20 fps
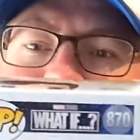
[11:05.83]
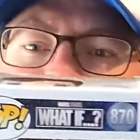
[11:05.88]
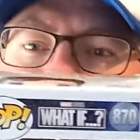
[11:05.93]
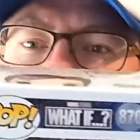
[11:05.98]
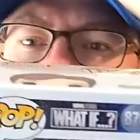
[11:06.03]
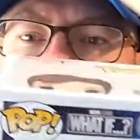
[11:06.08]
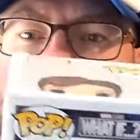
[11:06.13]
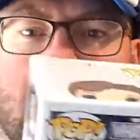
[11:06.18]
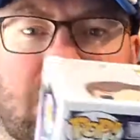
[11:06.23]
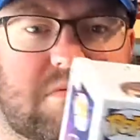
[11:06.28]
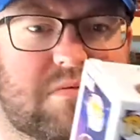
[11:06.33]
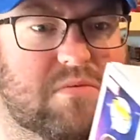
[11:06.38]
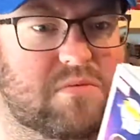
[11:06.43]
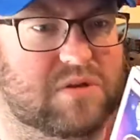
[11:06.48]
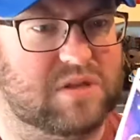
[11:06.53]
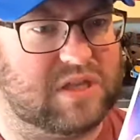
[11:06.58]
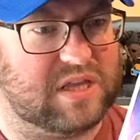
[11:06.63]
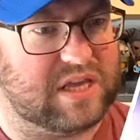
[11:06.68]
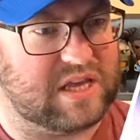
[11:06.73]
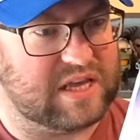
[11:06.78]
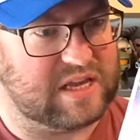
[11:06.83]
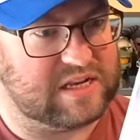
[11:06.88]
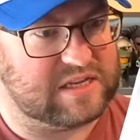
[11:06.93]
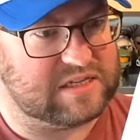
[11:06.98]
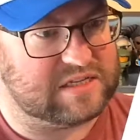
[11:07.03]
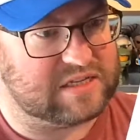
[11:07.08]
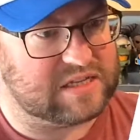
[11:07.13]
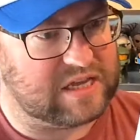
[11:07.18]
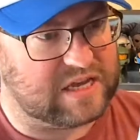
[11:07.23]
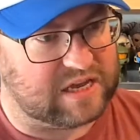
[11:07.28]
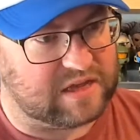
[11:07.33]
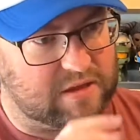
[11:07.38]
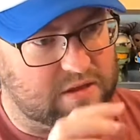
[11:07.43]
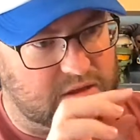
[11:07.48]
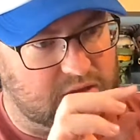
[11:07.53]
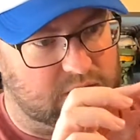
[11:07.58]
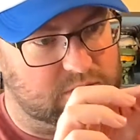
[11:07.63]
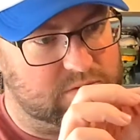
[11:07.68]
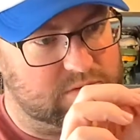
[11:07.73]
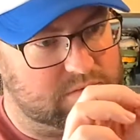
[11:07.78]
is, what the hell is that?
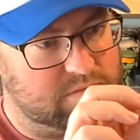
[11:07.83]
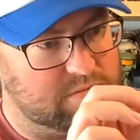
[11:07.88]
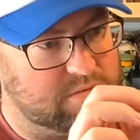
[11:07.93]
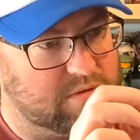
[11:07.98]
Oh.